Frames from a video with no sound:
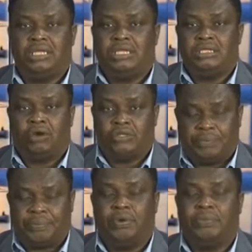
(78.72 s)
or the
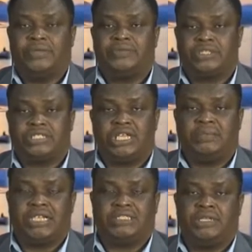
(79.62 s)
problems the team
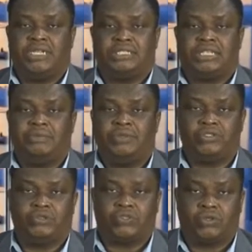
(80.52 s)
has been established
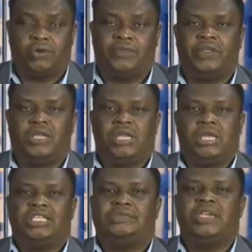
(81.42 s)
to solve,
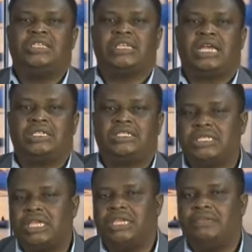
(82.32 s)
it means that the
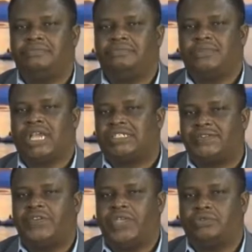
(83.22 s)
team has
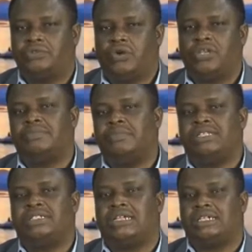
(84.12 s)
failed, or it
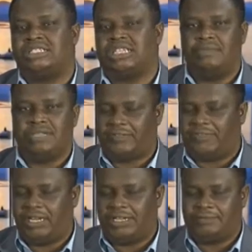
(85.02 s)
means that the team is
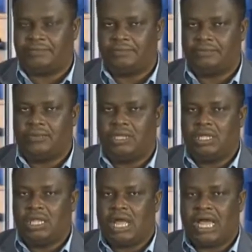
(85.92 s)
failing.
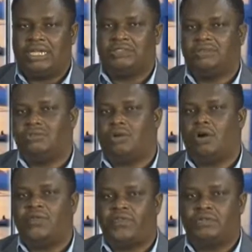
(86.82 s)
And
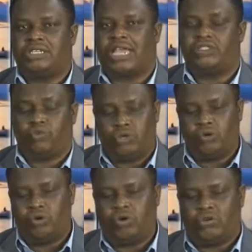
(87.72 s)
oftentimes, when you
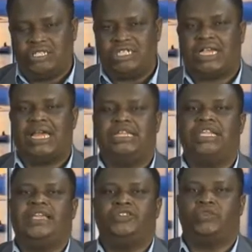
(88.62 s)
look critically
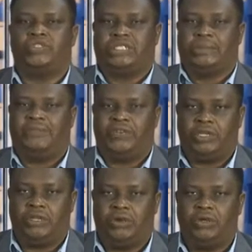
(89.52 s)
into team failure,